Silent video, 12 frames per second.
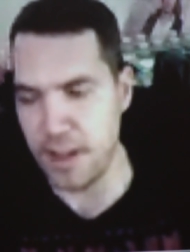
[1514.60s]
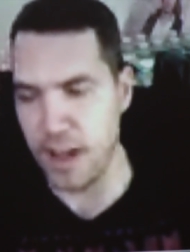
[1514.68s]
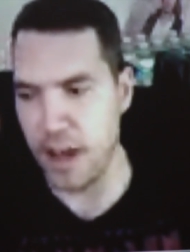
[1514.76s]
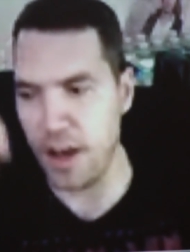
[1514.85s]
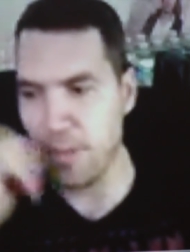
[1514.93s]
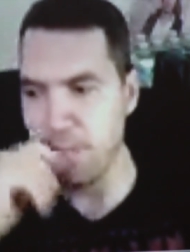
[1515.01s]

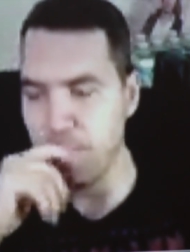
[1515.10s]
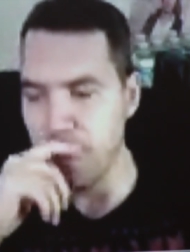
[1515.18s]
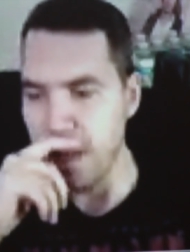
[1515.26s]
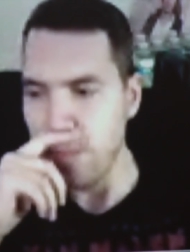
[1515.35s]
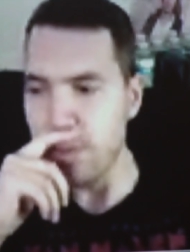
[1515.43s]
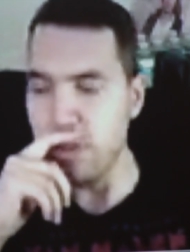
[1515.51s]
Um,
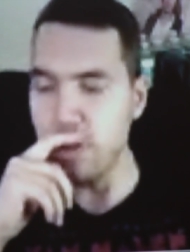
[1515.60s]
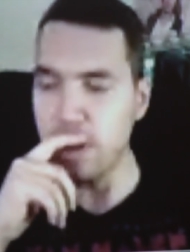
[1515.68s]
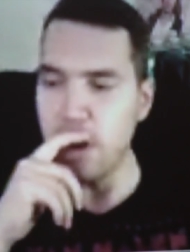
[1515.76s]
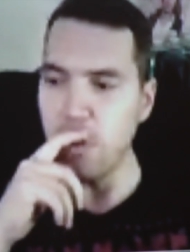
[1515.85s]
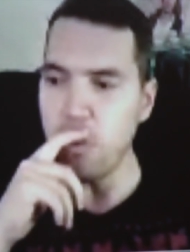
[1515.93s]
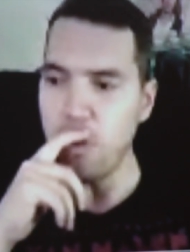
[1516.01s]
but you
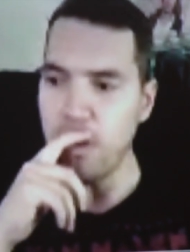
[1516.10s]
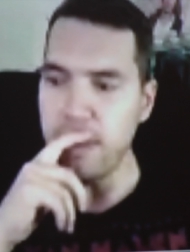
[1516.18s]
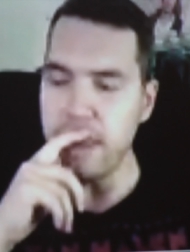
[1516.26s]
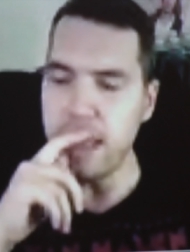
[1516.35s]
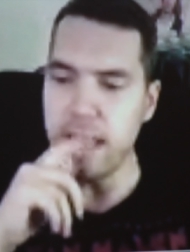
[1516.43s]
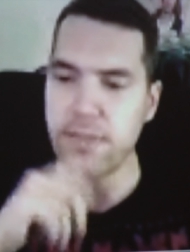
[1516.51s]
know.
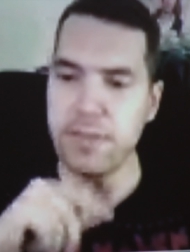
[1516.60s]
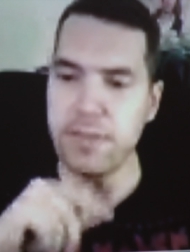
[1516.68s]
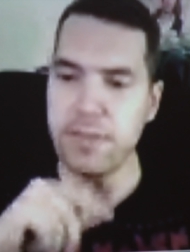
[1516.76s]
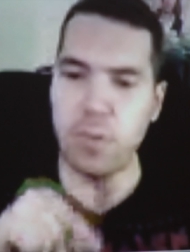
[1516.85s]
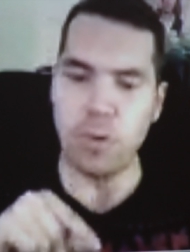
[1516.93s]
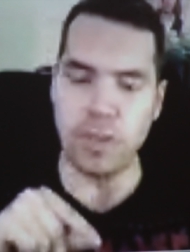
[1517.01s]
Even
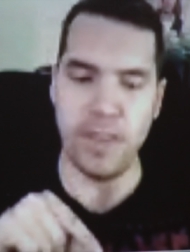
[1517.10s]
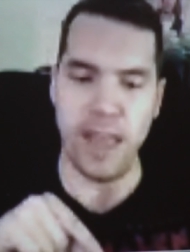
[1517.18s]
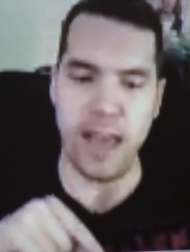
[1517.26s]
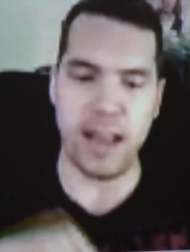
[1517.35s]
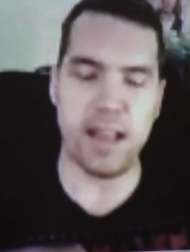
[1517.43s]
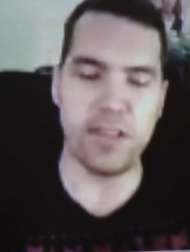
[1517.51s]
more than
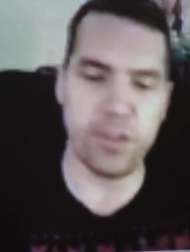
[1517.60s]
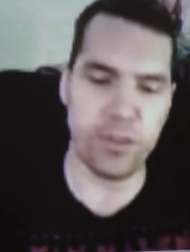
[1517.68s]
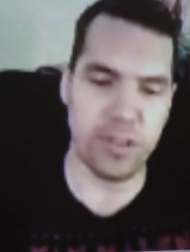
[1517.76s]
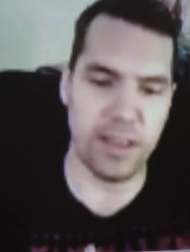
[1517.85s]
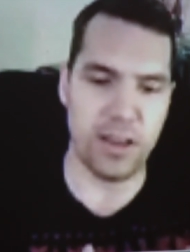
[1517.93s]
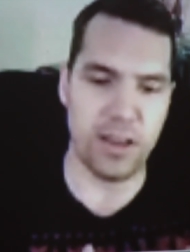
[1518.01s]
that, and
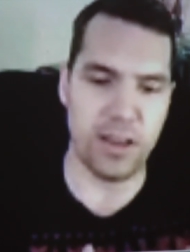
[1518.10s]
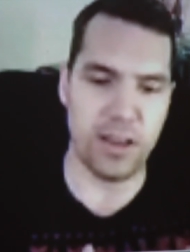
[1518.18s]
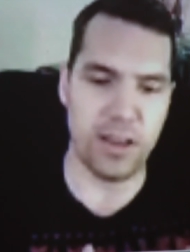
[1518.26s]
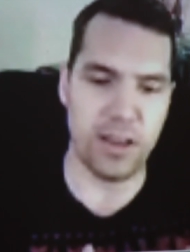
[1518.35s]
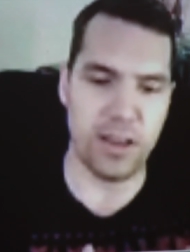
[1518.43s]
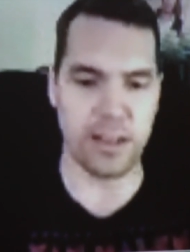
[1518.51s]
certainly
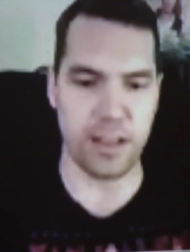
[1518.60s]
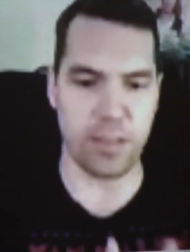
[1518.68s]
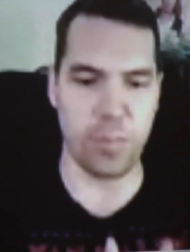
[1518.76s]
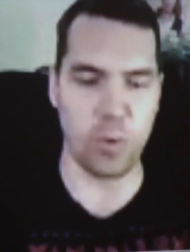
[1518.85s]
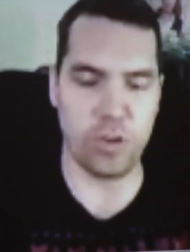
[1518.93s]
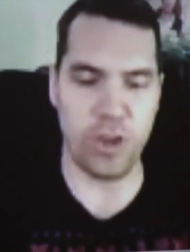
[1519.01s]
artistically, it's
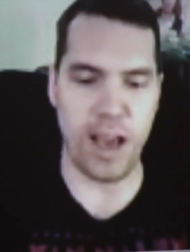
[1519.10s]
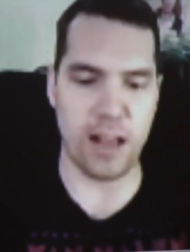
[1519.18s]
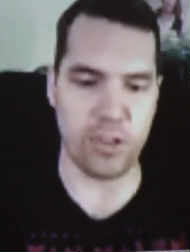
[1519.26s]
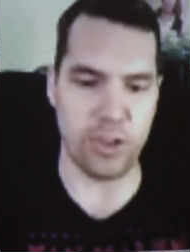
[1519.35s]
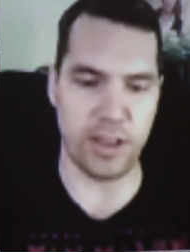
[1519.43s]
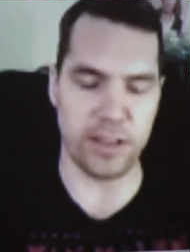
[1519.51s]
more
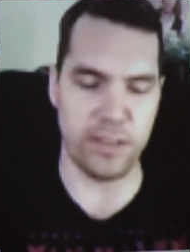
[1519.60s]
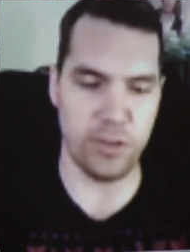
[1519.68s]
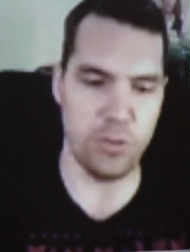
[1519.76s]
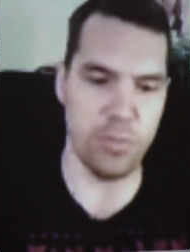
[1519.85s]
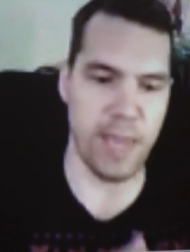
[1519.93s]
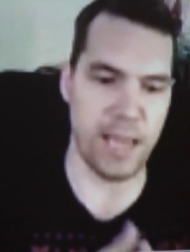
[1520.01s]
challenging
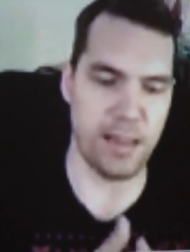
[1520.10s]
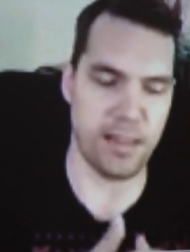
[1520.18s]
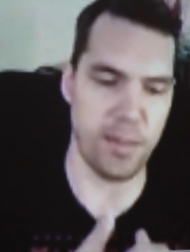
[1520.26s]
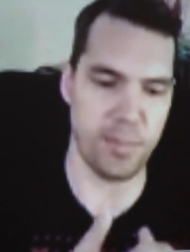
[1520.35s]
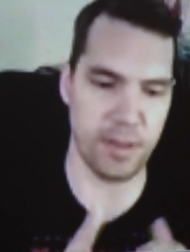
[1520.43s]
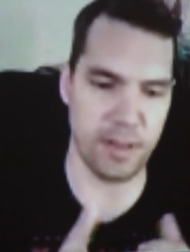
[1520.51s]
to make
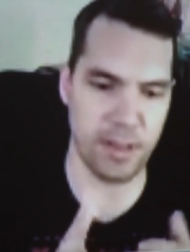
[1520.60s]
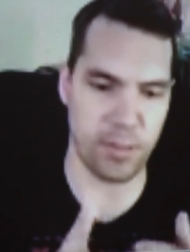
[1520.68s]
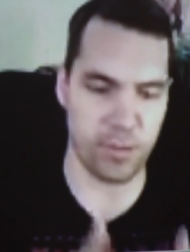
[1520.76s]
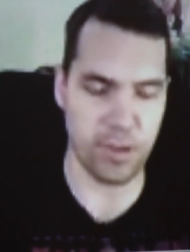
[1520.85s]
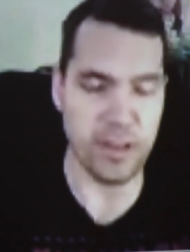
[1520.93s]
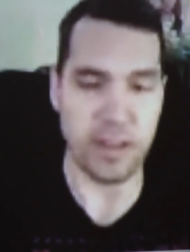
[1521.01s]
something that's
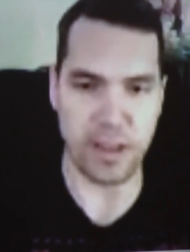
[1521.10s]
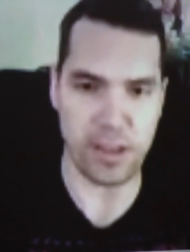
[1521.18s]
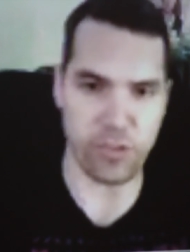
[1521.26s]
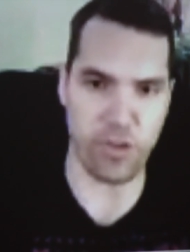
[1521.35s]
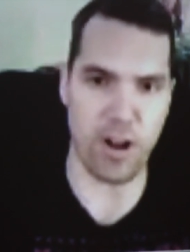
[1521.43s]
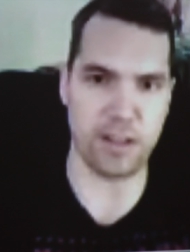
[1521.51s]
procedurally
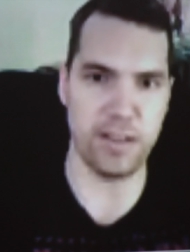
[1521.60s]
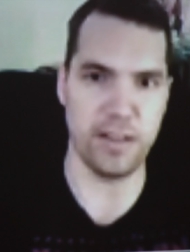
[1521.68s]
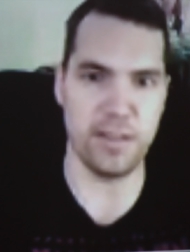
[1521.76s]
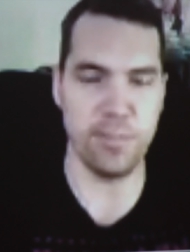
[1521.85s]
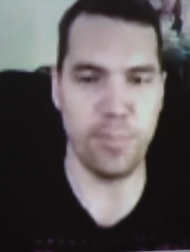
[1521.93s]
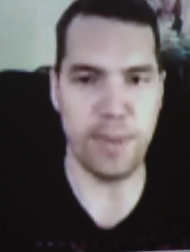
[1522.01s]

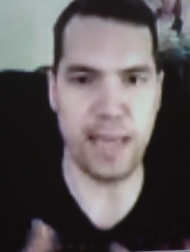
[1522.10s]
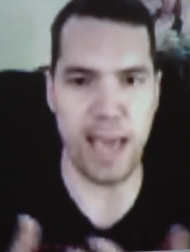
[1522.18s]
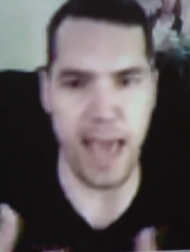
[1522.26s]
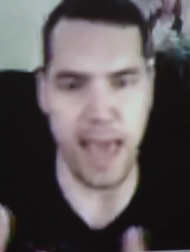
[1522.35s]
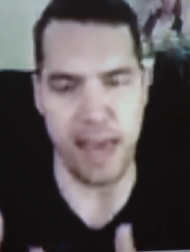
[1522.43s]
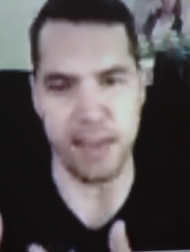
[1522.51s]
constructed be
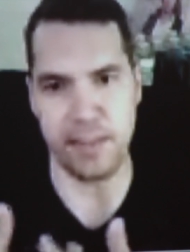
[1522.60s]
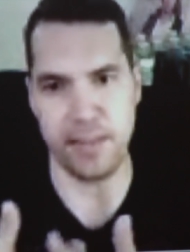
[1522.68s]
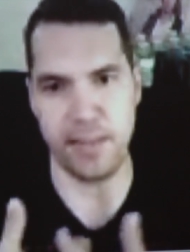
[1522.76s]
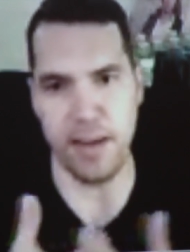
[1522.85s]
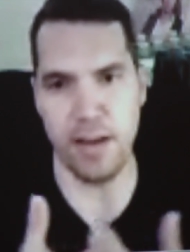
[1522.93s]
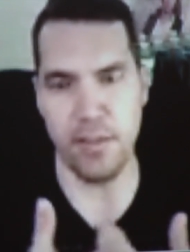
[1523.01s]

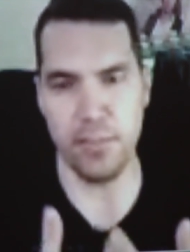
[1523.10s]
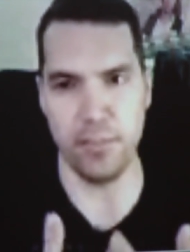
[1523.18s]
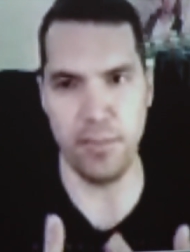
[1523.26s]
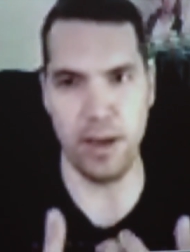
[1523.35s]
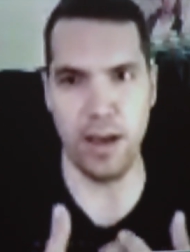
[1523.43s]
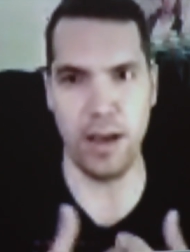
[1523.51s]
as
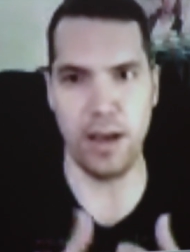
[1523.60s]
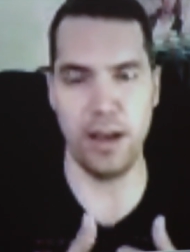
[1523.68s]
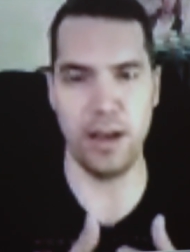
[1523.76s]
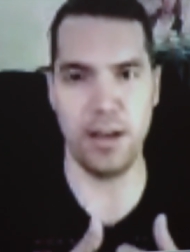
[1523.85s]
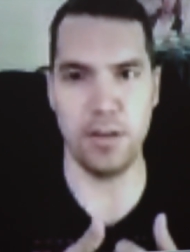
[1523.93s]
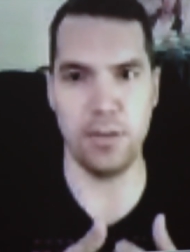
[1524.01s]
um,
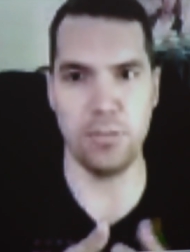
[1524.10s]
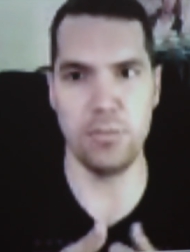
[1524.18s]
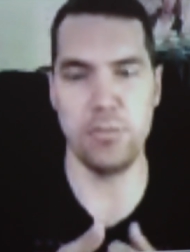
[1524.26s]
uh,